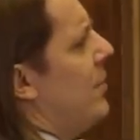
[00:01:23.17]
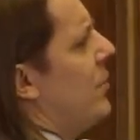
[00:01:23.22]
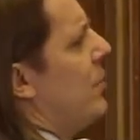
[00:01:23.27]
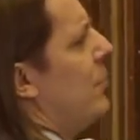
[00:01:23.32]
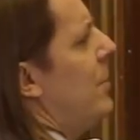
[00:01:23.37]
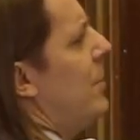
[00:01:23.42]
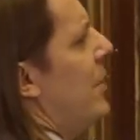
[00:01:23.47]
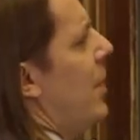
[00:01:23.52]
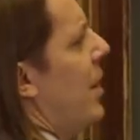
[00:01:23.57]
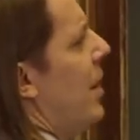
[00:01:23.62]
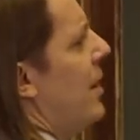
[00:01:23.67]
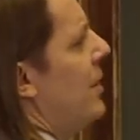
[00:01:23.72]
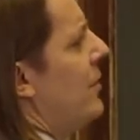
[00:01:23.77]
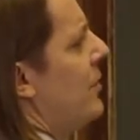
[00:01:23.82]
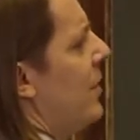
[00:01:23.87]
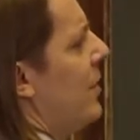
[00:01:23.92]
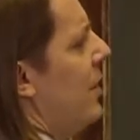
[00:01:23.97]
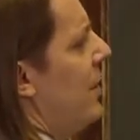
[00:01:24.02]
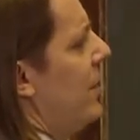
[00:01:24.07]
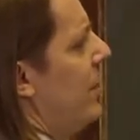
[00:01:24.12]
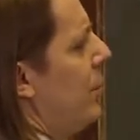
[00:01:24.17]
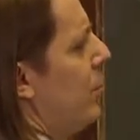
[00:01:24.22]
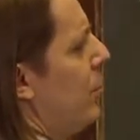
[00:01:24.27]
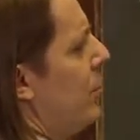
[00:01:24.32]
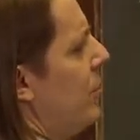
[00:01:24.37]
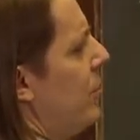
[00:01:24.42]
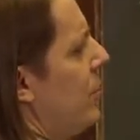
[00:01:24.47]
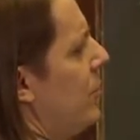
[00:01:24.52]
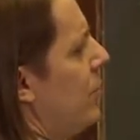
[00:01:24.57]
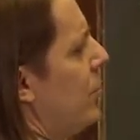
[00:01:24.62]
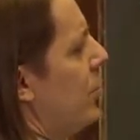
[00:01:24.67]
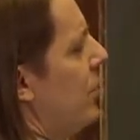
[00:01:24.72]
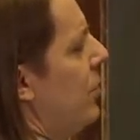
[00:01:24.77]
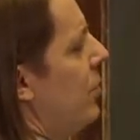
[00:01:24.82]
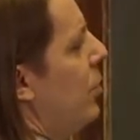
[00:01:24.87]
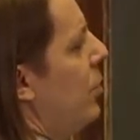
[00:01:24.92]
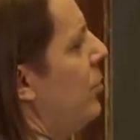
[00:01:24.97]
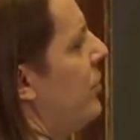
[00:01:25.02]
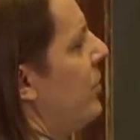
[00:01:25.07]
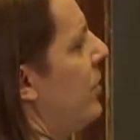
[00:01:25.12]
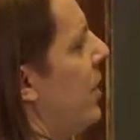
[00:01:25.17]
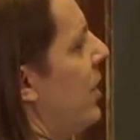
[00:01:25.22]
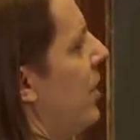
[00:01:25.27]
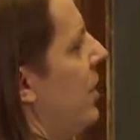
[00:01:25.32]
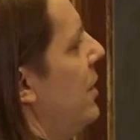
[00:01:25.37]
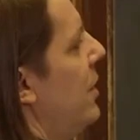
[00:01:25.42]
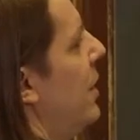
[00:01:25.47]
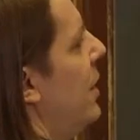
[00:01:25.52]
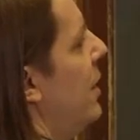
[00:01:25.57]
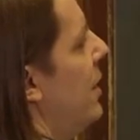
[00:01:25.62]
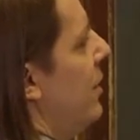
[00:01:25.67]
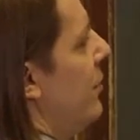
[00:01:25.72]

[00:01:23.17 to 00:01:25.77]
this would be the high side of the resistor and the low side